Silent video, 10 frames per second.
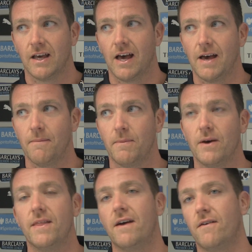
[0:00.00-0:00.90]

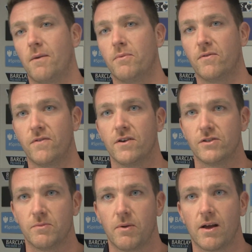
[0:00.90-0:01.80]
but they're our
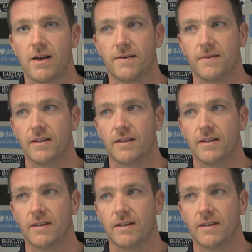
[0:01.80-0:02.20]
preferred supplier,